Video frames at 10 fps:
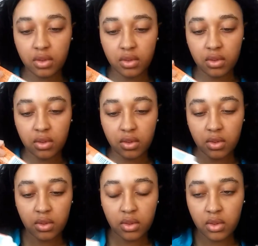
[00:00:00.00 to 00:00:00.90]
be best to
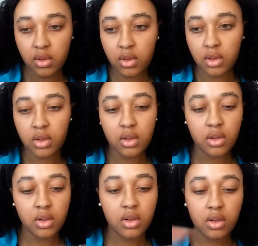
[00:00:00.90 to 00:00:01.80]
put some on
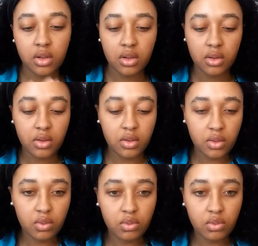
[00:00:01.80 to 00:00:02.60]
because